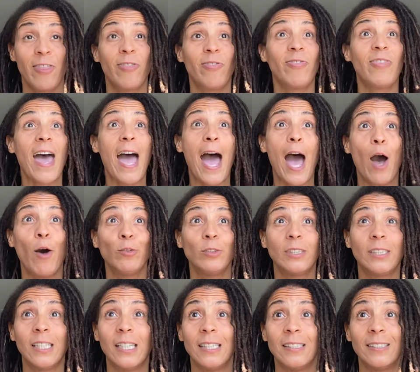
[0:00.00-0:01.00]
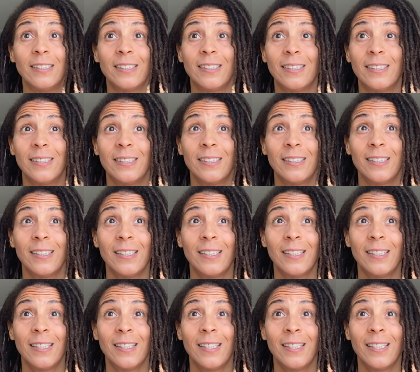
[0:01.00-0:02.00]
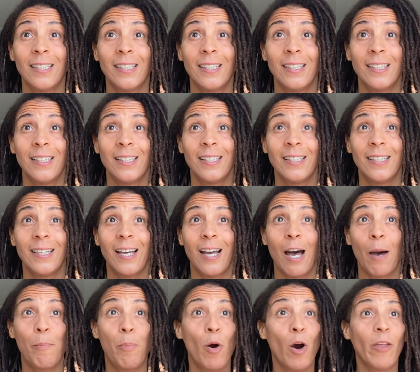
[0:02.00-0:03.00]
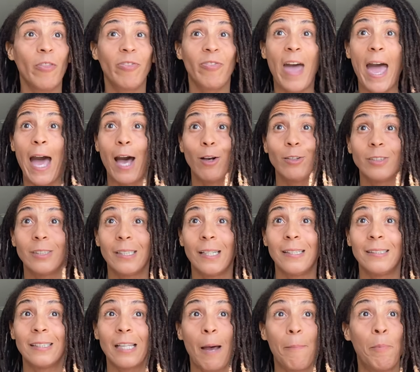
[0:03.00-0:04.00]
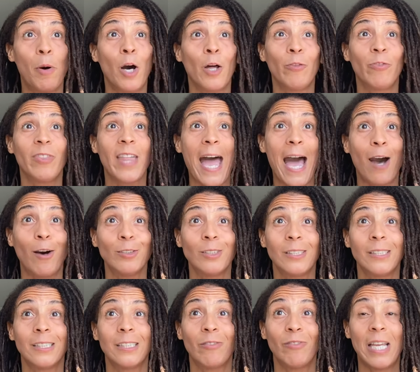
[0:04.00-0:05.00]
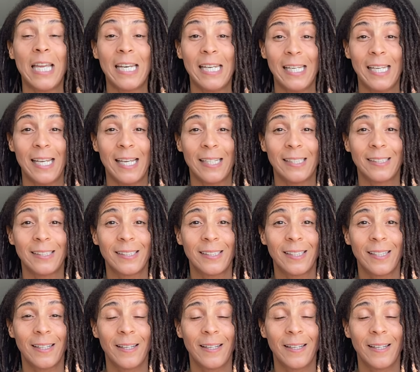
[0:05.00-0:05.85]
Thousands upon thousands upon thousands of Indians.